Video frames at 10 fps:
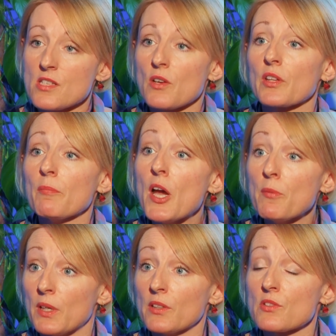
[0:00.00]
So at the
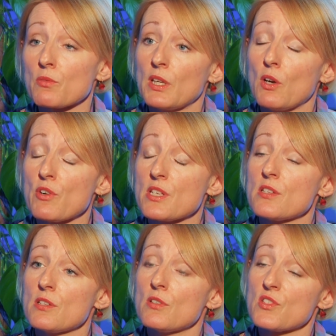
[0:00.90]
moment, we already
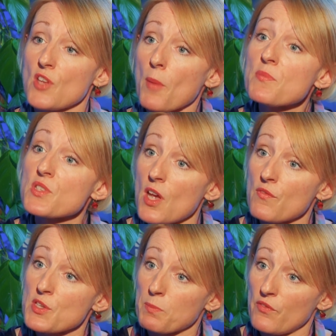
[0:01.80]
do some
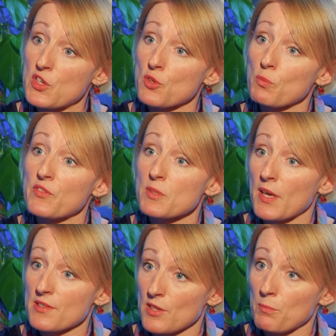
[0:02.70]
service provision with
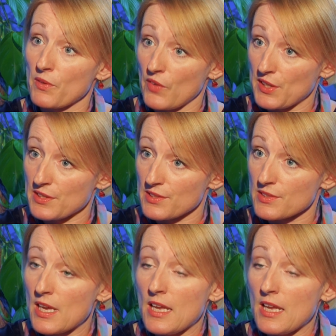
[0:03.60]
demand-side providers,